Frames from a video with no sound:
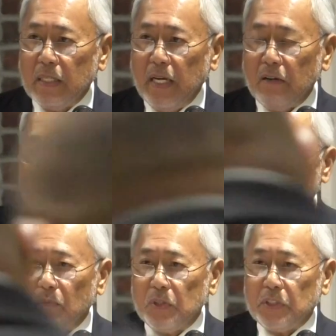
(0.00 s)
Carol and
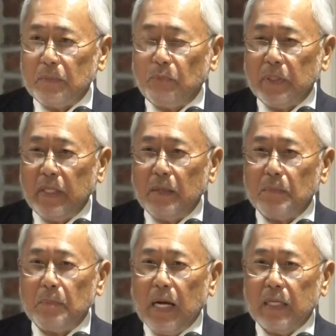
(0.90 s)
I worshiped with
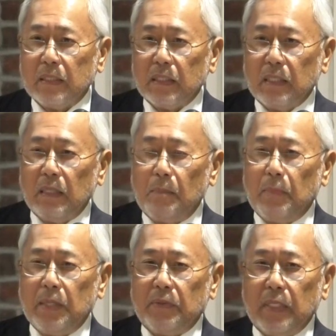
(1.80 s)
him about a
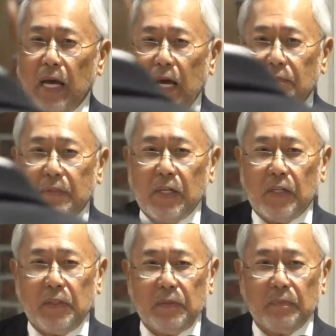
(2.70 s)
month and a half
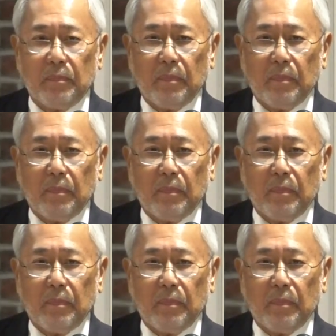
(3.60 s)
ago,